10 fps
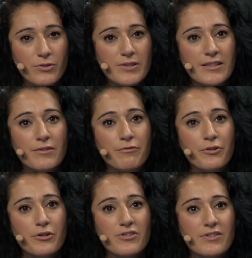So it's the
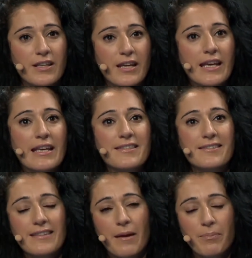first
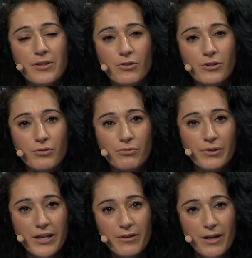step in your
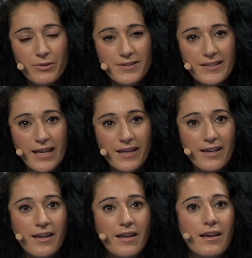career, I would say.
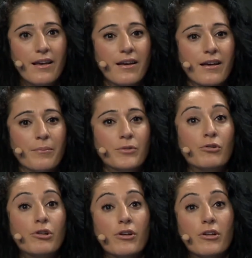
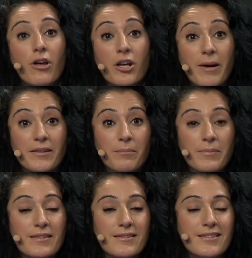You learn a lot about the
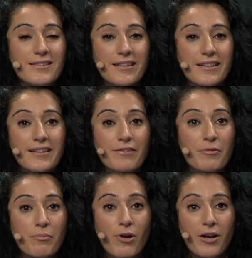business and the
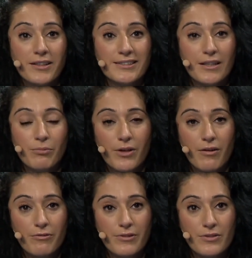different products that we
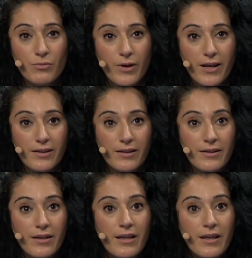offer as well.